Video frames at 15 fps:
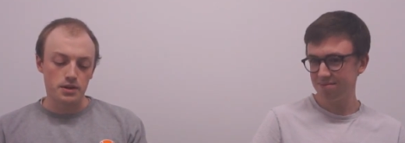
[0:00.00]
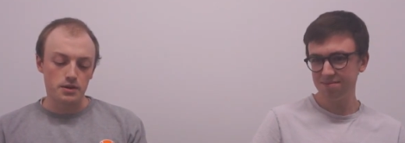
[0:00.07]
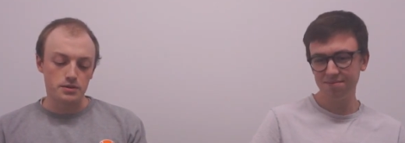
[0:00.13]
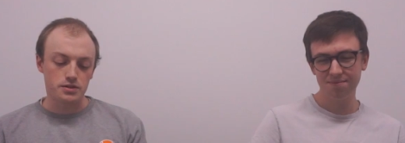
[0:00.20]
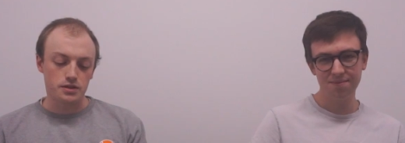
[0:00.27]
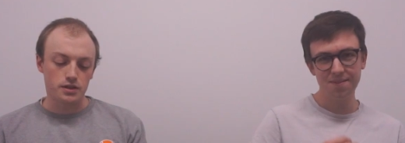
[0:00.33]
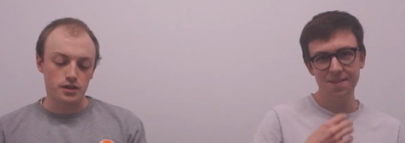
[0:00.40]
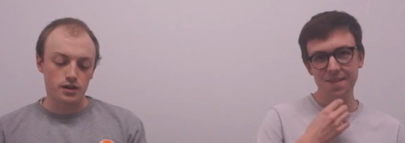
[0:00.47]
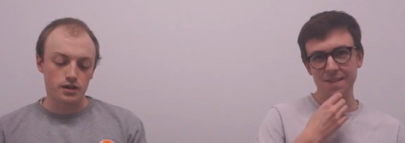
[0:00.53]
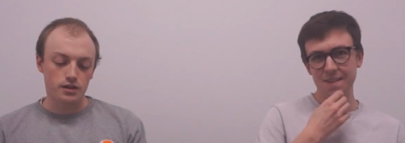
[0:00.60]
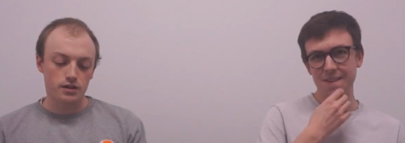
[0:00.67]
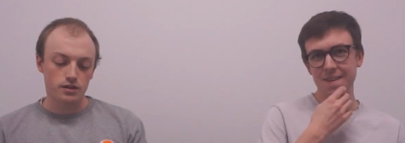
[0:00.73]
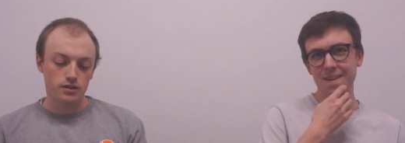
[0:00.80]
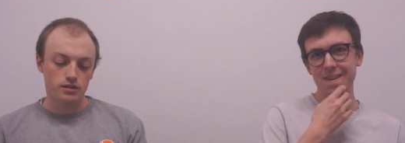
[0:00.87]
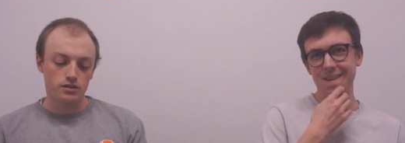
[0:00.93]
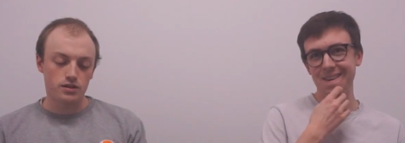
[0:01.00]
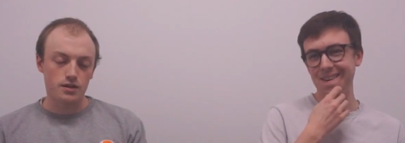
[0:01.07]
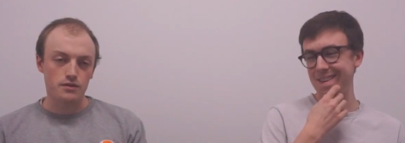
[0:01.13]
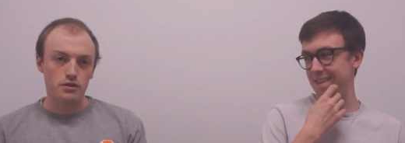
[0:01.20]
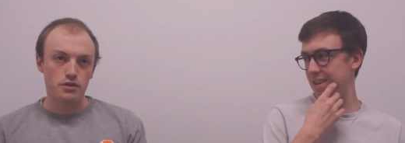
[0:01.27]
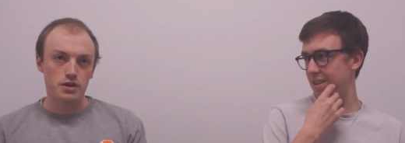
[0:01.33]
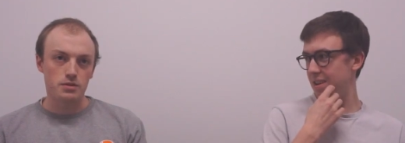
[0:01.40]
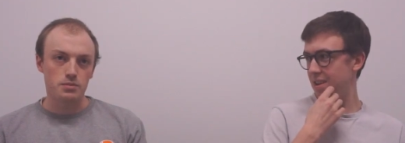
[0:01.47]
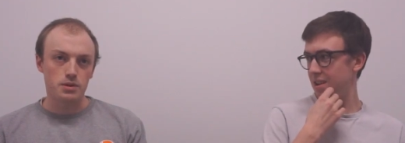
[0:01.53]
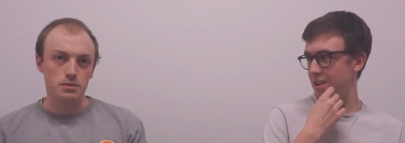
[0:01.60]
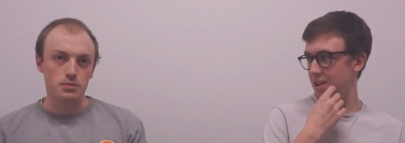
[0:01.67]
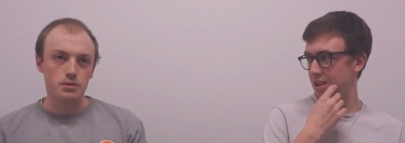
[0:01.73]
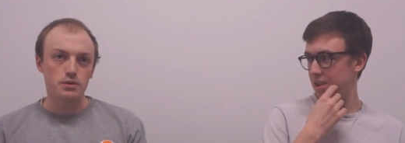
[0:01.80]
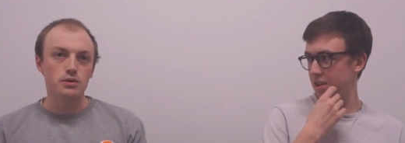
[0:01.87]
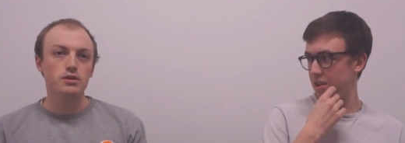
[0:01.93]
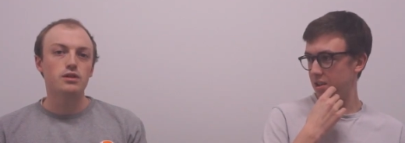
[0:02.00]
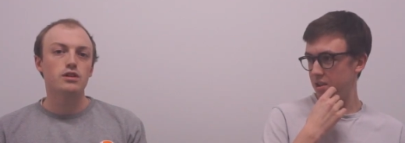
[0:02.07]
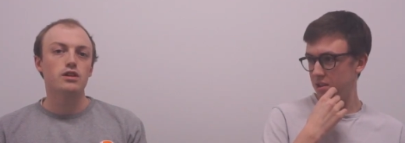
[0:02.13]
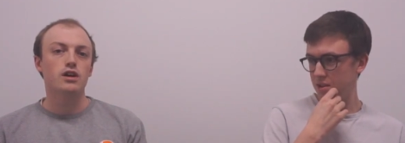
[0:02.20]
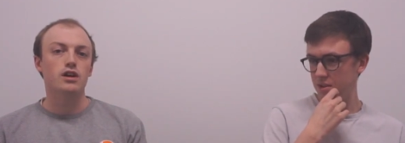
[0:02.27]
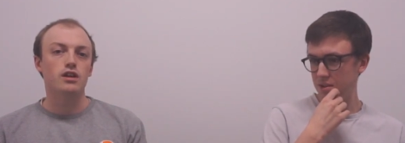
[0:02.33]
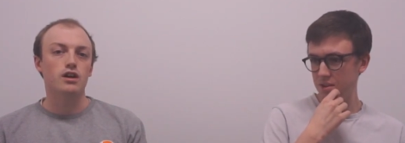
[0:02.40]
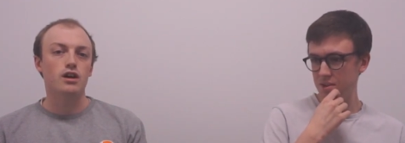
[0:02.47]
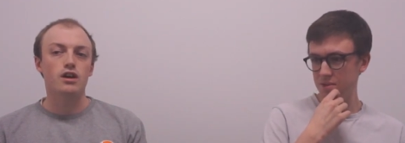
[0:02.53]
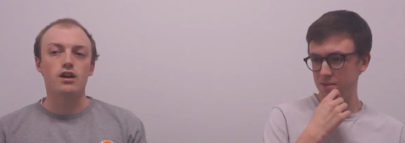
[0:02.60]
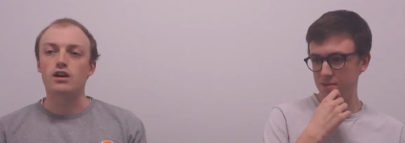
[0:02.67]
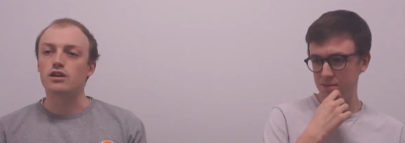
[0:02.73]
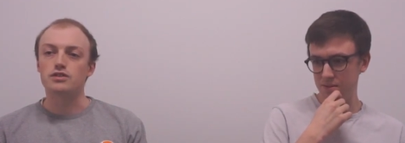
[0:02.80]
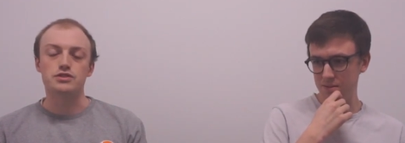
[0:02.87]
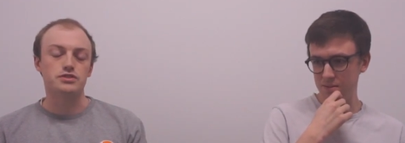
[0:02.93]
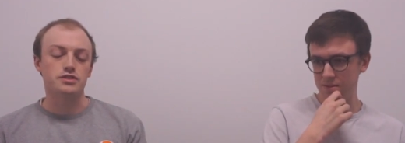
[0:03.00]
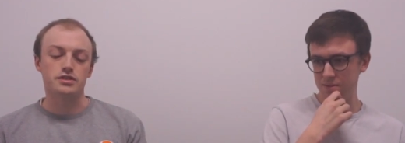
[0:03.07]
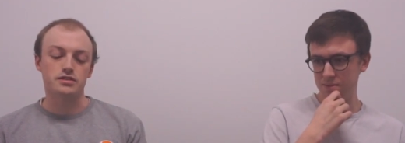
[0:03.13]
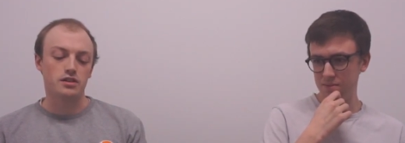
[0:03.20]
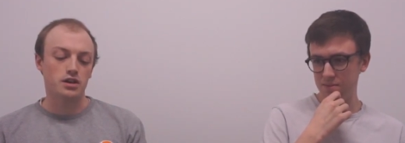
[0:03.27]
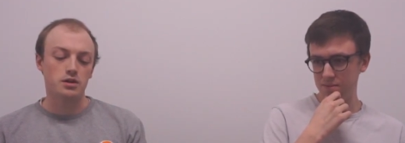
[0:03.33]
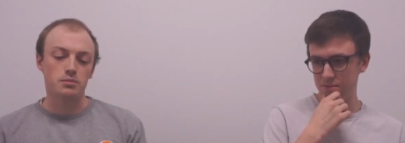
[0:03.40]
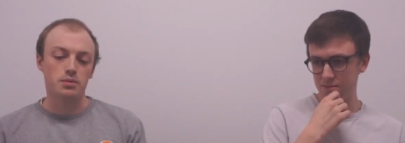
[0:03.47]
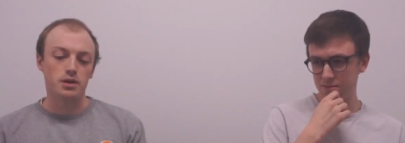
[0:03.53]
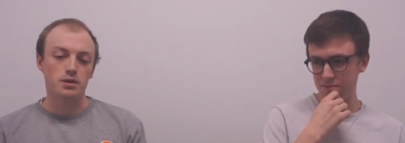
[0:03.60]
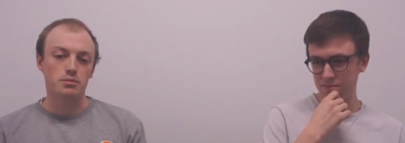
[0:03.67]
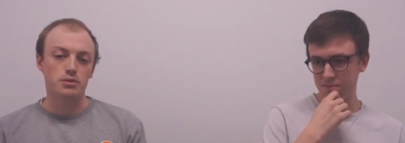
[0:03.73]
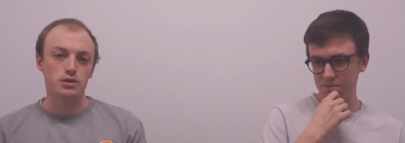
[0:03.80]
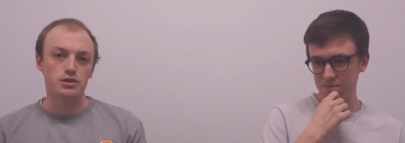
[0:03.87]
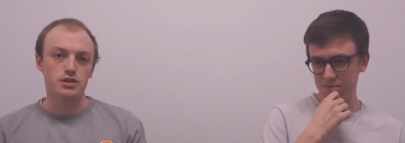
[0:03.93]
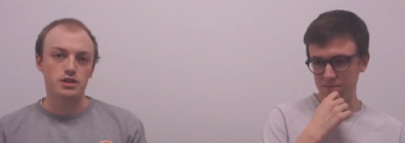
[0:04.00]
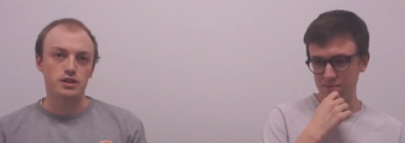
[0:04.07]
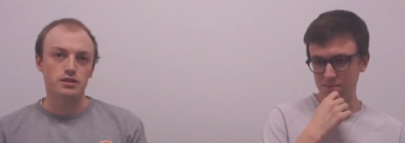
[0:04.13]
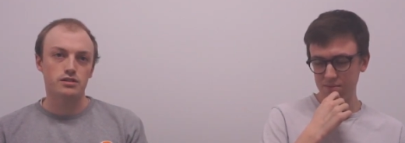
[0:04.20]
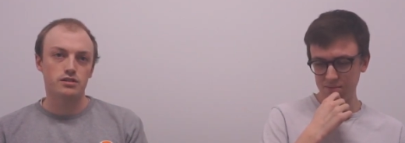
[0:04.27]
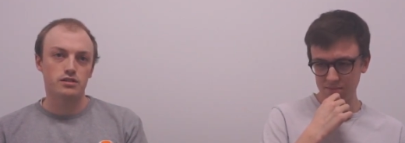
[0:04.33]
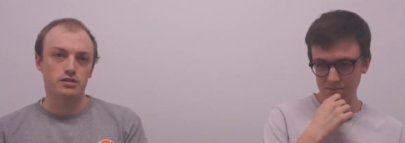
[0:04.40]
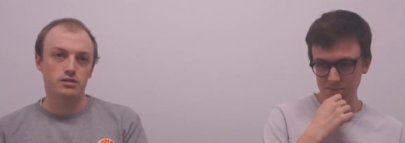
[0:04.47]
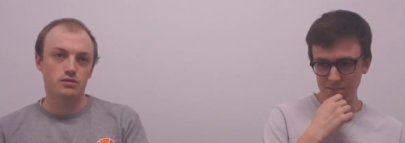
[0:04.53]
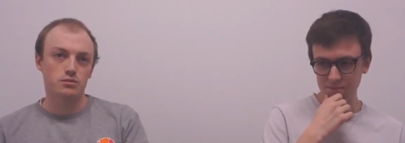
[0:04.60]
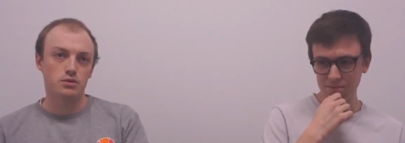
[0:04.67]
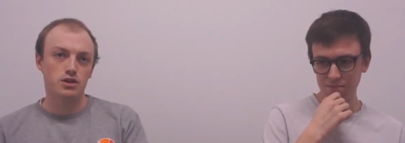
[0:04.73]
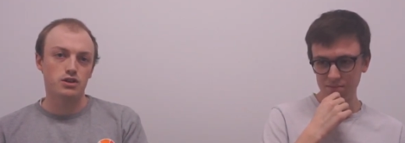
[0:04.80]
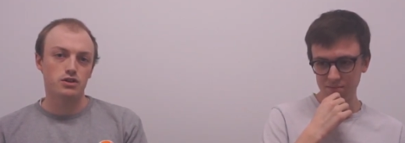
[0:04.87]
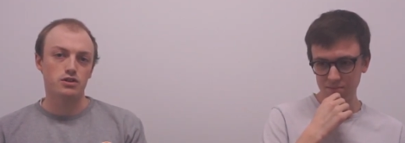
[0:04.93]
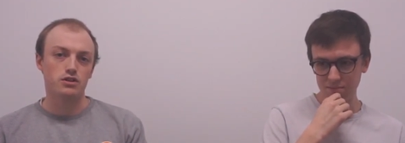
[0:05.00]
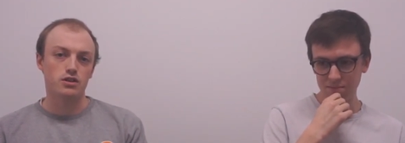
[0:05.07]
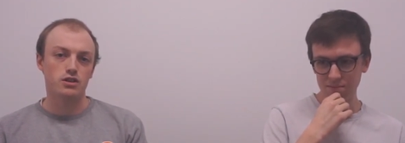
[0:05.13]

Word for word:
Speaker 1: It was only like seven or eight people, and uh, I was just excited by the project, where it could